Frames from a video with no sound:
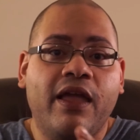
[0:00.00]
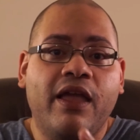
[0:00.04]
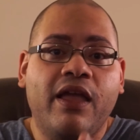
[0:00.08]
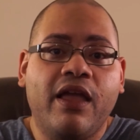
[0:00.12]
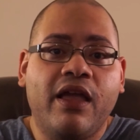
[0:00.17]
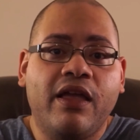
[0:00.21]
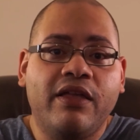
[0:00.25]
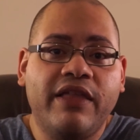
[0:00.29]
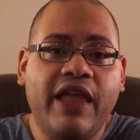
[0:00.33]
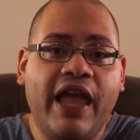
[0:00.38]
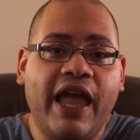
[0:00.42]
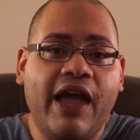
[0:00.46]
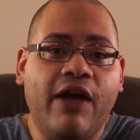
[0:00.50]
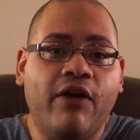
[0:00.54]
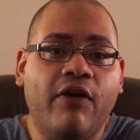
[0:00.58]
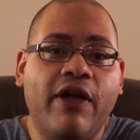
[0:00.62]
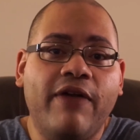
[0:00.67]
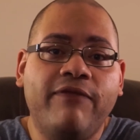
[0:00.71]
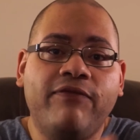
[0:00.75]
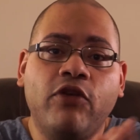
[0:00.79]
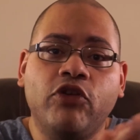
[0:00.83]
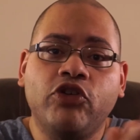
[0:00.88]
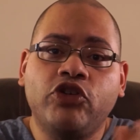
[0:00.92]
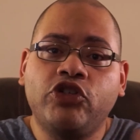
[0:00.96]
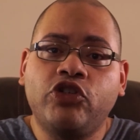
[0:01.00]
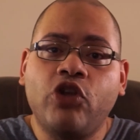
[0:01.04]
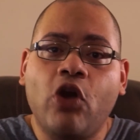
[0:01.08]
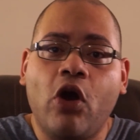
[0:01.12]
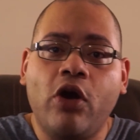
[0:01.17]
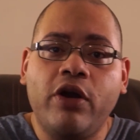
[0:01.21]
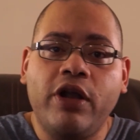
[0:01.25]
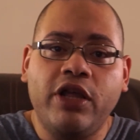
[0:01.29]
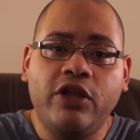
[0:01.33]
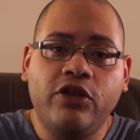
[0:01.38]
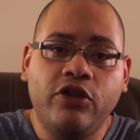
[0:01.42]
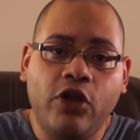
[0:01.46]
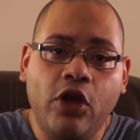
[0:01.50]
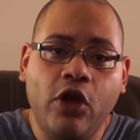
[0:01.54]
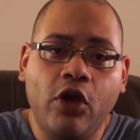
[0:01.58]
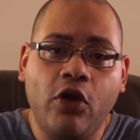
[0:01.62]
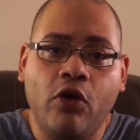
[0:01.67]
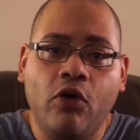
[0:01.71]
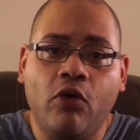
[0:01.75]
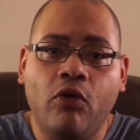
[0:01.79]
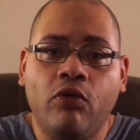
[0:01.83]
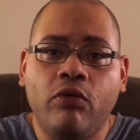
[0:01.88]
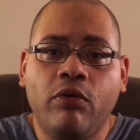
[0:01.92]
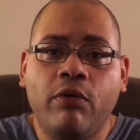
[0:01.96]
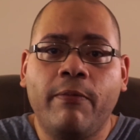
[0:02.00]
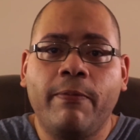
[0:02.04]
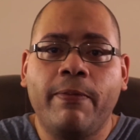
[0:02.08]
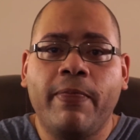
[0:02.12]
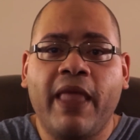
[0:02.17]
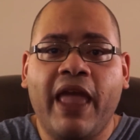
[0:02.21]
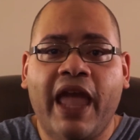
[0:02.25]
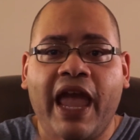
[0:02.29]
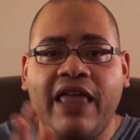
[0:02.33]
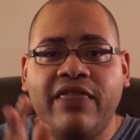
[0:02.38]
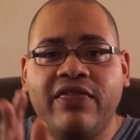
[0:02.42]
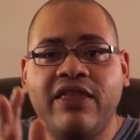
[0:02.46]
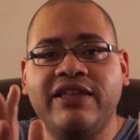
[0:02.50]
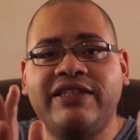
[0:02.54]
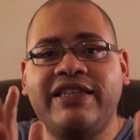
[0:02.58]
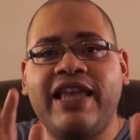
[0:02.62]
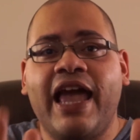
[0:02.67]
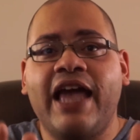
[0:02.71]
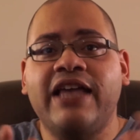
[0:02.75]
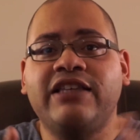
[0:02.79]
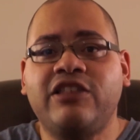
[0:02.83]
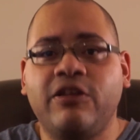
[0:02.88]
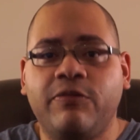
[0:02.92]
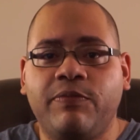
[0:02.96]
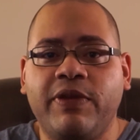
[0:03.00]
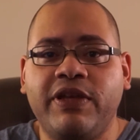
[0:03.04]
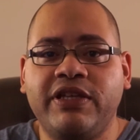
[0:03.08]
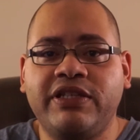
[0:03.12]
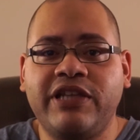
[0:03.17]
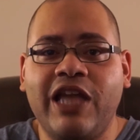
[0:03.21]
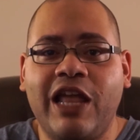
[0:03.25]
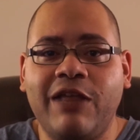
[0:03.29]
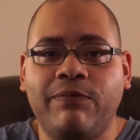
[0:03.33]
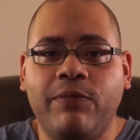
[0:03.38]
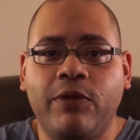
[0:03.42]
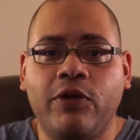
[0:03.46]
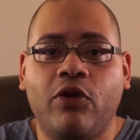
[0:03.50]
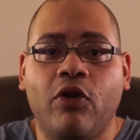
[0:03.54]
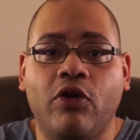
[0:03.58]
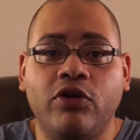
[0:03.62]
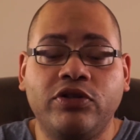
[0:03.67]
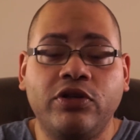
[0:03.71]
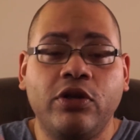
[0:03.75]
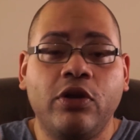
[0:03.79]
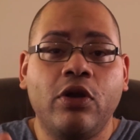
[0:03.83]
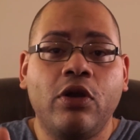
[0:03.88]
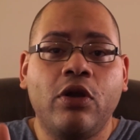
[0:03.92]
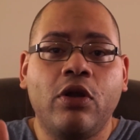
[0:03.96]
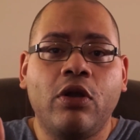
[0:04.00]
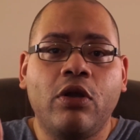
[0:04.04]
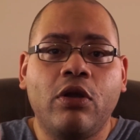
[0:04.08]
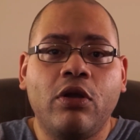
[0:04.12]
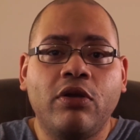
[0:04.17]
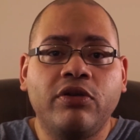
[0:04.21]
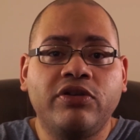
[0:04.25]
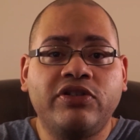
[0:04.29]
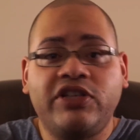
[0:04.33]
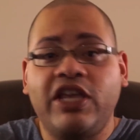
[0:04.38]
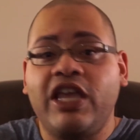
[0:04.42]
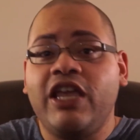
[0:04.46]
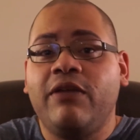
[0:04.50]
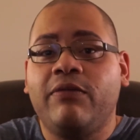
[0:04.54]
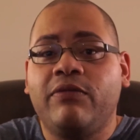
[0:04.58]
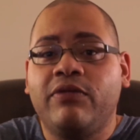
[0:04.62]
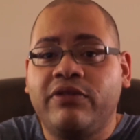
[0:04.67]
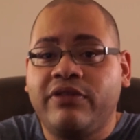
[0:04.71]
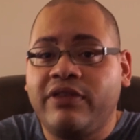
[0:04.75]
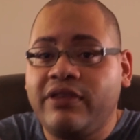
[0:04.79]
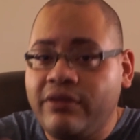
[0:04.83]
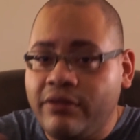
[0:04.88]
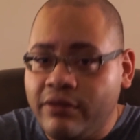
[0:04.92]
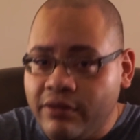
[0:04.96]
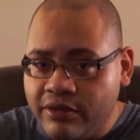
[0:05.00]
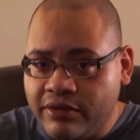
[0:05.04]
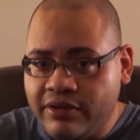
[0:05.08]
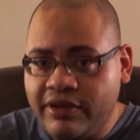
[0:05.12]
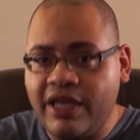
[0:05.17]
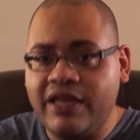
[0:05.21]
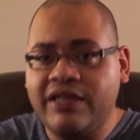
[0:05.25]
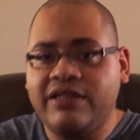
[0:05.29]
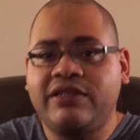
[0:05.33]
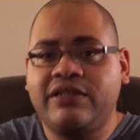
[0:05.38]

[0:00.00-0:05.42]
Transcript: Now, if you're starting new, and this has to be said because, see, being